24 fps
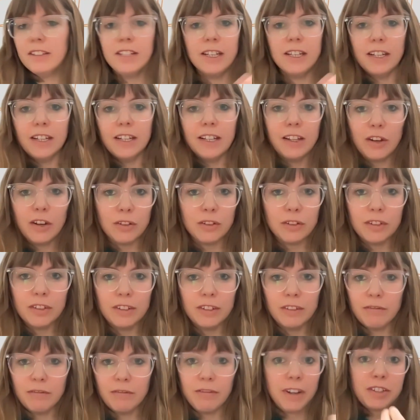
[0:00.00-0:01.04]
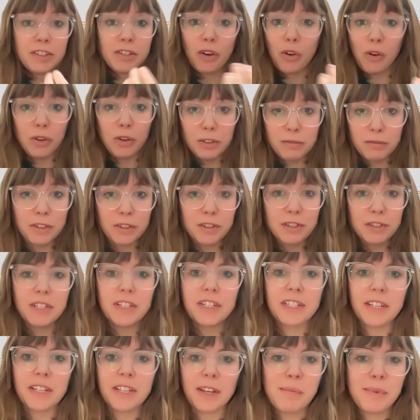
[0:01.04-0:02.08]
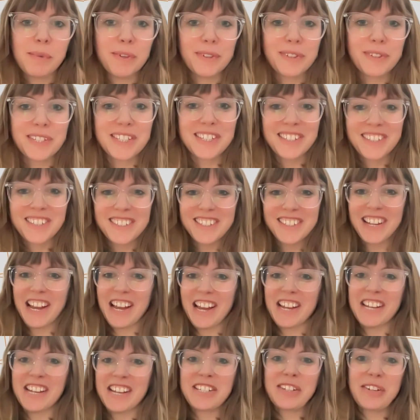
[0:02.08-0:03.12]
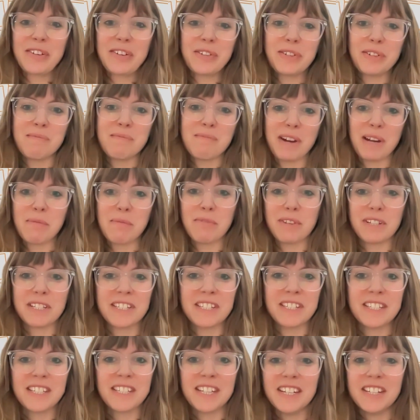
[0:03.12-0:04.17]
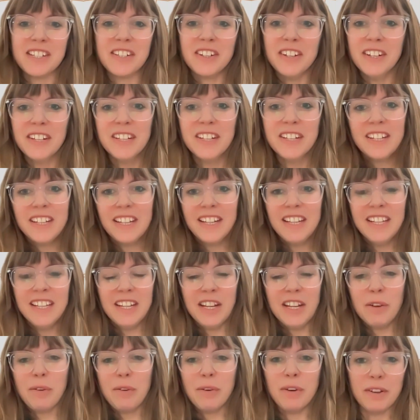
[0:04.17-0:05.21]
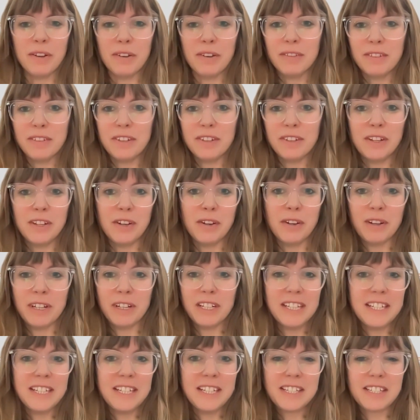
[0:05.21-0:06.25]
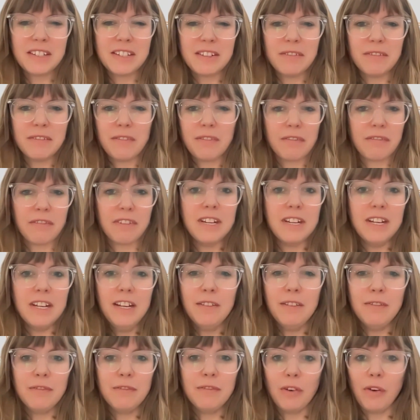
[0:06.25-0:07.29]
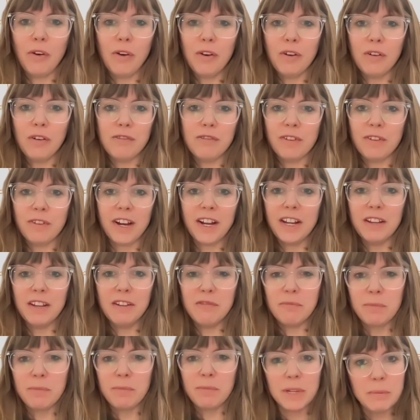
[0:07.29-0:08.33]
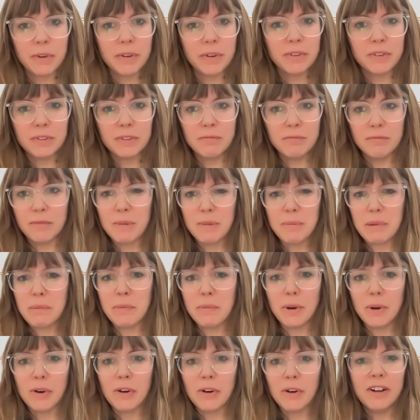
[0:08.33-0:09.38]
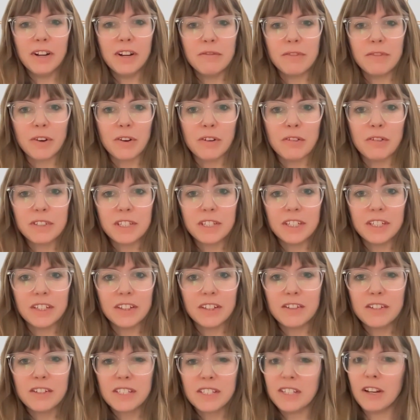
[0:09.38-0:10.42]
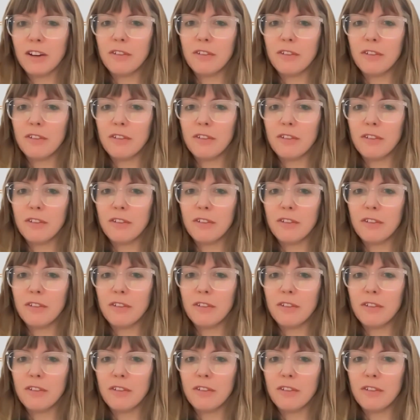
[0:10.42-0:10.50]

Nearly all, in fact, all of those examples that I showed you in my presentation, they were, you know, at least 3, 4, 5 people, maybe more involved in those.